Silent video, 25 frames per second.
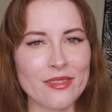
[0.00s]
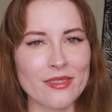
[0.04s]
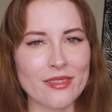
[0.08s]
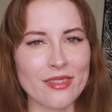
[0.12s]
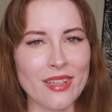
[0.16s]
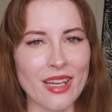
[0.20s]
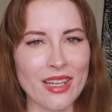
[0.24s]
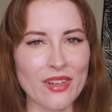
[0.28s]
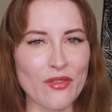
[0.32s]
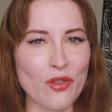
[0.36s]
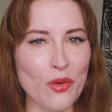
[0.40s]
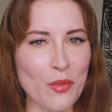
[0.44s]

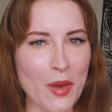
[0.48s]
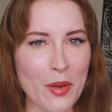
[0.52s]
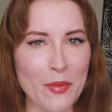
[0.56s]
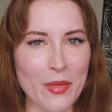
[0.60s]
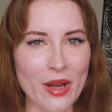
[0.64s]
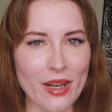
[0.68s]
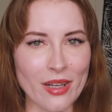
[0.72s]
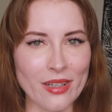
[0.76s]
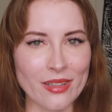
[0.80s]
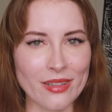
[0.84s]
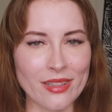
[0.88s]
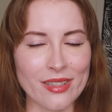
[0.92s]
kind of on my
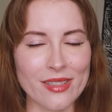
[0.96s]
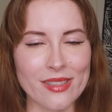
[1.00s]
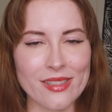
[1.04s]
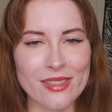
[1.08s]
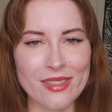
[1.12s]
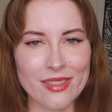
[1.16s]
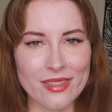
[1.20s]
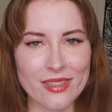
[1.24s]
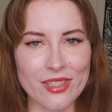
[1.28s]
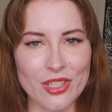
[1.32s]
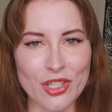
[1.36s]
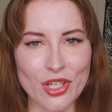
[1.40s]
bucket
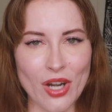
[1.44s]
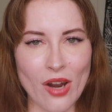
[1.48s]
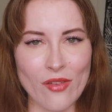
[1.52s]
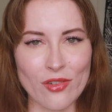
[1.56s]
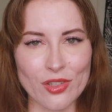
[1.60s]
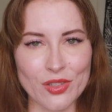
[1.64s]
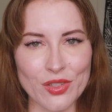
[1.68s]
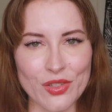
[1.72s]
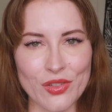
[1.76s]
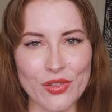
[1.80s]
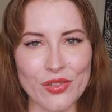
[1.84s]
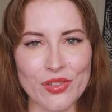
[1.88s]
list to
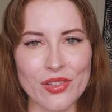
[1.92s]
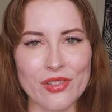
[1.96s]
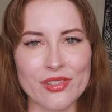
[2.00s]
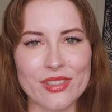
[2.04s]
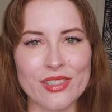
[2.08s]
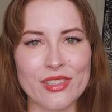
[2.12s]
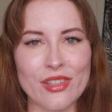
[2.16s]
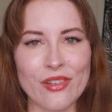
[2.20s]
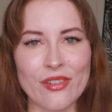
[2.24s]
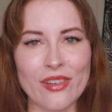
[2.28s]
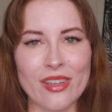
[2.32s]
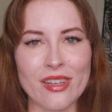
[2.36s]
travel to,
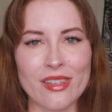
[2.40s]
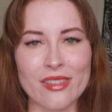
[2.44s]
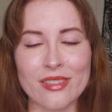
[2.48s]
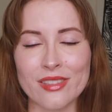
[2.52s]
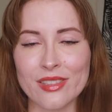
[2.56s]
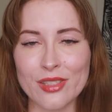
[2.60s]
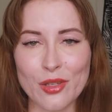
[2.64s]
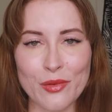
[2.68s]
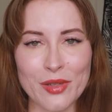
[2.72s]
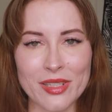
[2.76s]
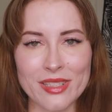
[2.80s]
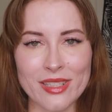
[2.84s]
so it is
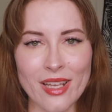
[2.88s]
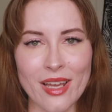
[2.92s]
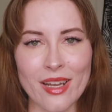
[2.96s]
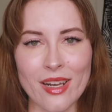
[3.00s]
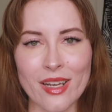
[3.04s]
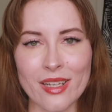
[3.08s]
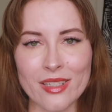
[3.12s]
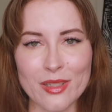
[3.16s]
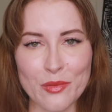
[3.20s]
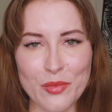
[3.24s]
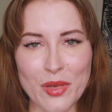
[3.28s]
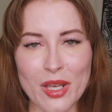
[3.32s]
so
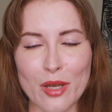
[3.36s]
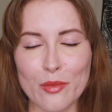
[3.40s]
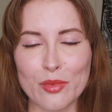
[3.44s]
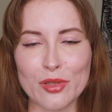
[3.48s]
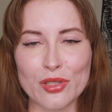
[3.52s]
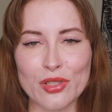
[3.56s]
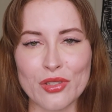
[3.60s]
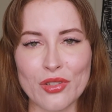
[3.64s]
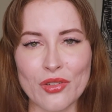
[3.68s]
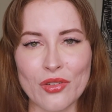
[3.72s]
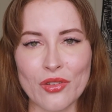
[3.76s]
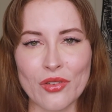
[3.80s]
exciting to be able
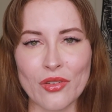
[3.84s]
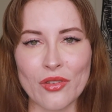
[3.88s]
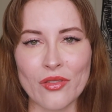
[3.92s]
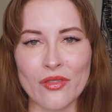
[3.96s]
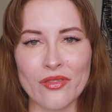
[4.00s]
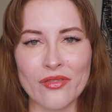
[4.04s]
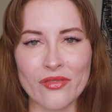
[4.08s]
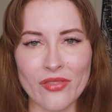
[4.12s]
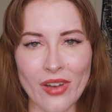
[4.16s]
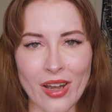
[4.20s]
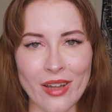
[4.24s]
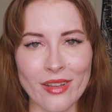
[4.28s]
to
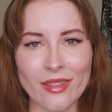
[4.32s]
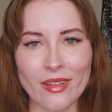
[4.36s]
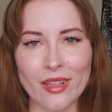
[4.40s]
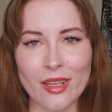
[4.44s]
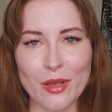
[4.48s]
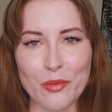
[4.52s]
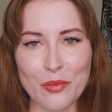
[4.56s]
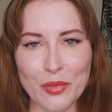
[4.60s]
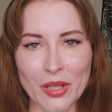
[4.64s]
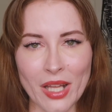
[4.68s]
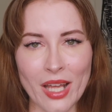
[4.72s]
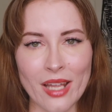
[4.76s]

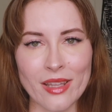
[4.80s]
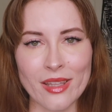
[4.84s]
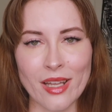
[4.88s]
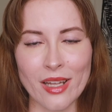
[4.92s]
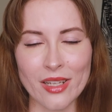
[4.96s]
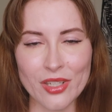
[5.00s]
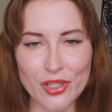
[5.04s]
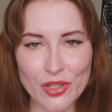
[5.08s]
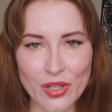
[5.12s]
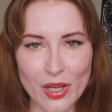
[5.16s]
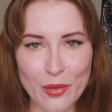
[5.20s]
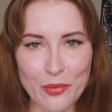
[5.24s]
finally plan
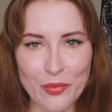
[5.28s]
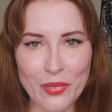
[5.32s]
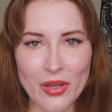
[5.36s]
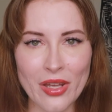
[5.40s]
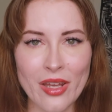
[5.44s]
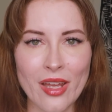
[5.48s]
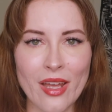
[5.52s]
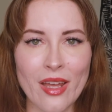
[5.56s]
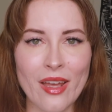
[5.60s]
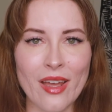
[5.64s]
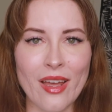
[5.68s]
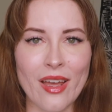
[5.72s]
that trip.
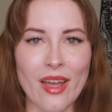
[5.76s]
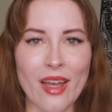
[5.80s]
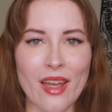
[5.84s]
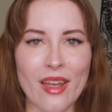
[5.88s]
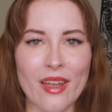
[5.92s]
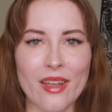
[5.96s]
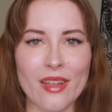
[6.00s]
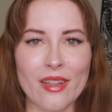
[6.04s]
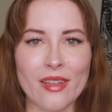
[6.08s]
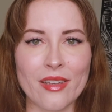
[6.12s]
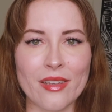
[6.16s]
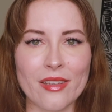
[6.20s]

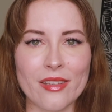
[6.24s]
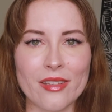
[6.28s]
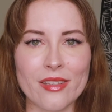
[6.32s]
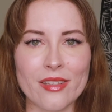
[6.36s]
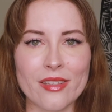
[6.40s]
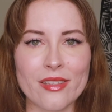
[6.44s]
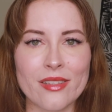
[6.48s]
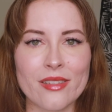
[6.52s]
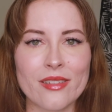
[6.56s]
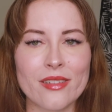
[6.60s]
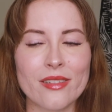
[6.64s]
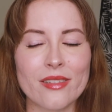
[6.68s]
And
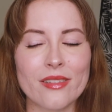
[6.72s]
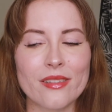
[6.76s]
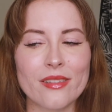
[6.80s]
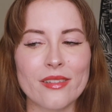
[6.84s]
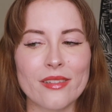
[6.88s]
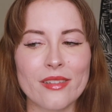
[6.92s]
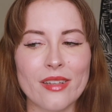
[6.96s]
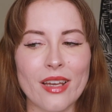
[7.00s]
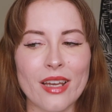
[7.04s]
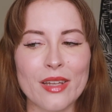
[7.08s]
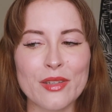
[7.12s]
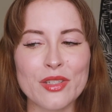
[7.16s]

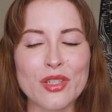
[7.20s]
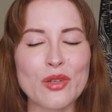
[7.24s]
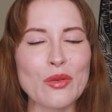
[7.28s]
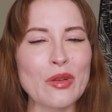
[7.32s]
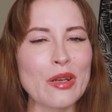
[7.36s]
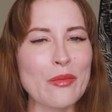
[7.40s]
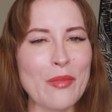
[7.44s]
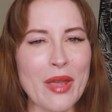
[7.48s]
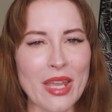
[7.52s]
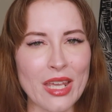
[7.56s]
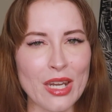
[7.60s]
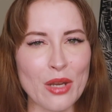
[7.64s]
I don't
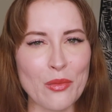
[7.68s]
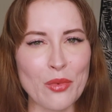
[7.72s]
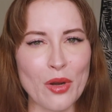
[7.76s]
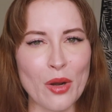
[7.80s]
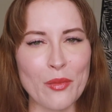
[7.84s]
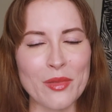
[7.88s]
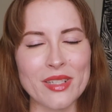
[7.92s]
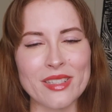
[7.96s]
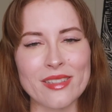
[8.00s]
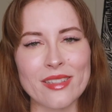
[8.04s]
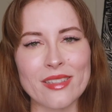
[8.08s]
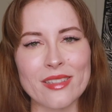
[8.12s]
want to make any
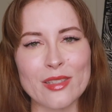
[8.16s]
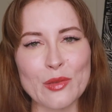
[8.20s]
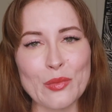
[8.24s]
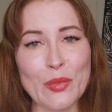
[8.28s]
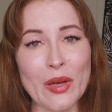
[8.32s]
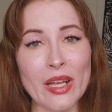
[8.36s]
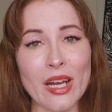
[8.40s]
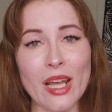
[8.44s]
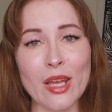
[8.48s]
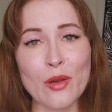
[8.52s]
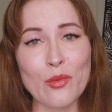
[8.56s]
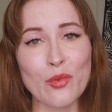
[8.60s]
promises,
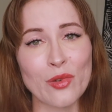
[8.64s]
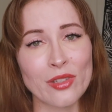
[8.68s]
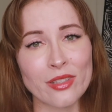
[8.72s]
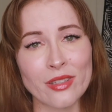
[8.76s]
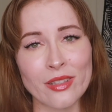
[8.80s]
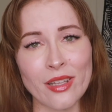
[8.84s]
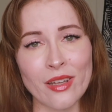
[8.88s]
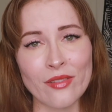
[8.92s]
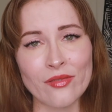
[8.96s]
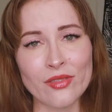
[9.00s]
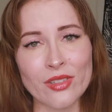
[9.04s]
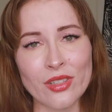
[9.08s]
but I
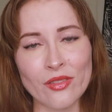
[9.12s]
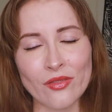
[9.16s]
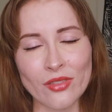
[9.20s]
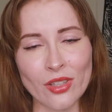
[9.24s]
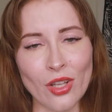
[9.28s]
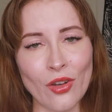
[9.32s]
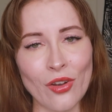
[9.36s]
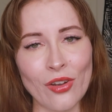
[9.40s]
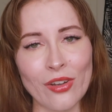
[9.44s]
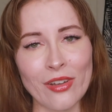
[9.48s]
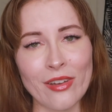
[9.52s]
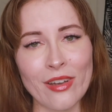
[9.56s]
would love to
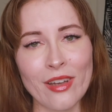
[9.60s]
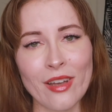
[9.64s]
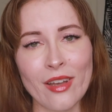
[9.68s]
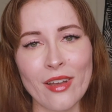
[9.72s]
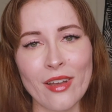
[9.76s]
vlog